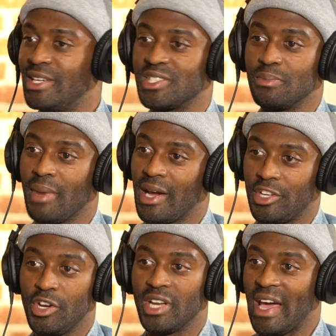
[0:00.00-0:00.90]
It doesn't
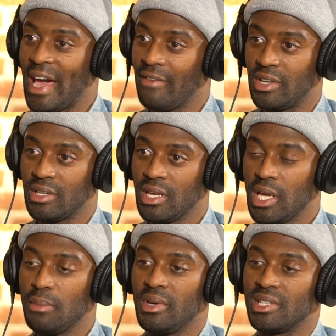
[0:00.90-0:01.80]
matter. You're going to have it,
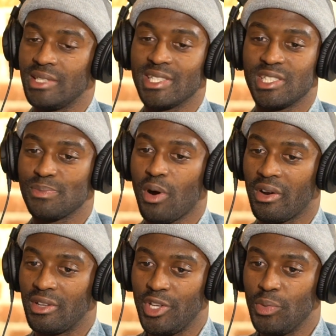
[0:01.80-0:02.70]
because that's just
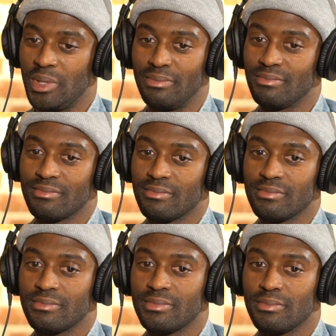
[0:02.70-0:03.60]
part of the human
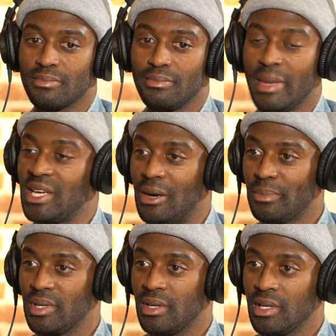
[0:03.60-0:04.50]
makeup.